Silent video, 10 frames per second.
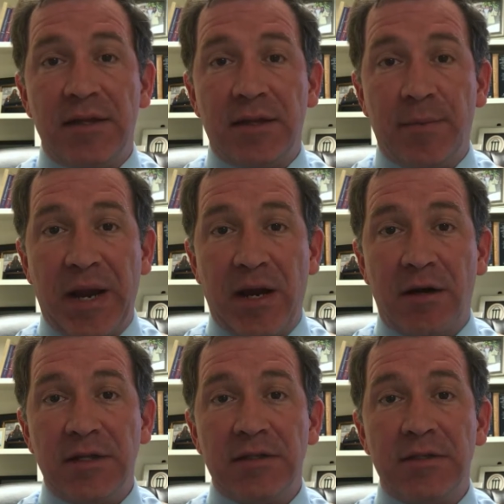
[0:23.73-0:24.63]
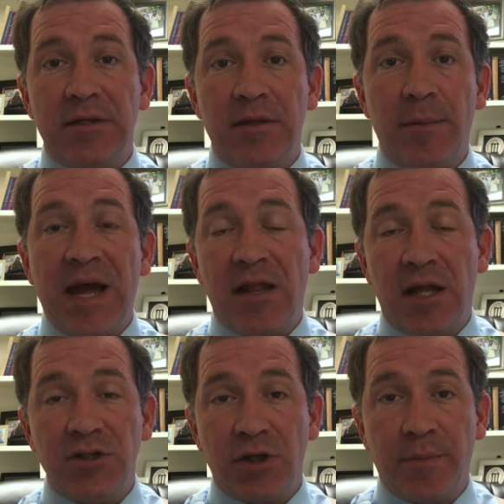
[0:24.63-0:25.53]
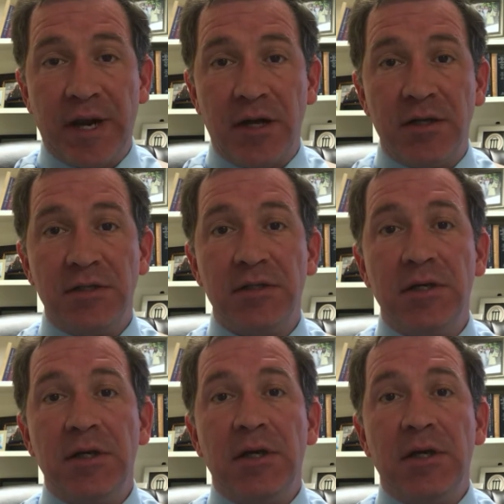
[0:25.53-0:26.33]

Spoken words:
that the parents, the biological parents,